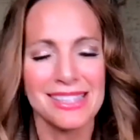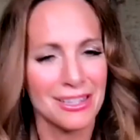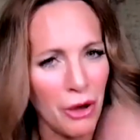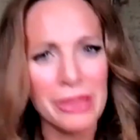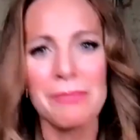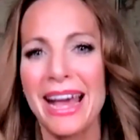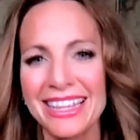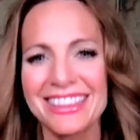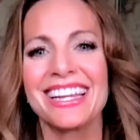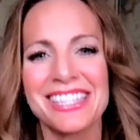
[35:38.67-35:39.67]
and all the
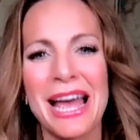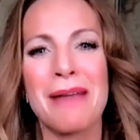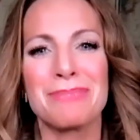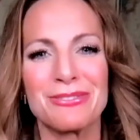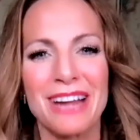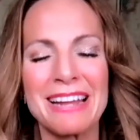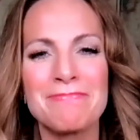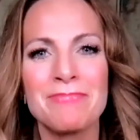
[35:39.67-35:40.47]
bad things happen, right?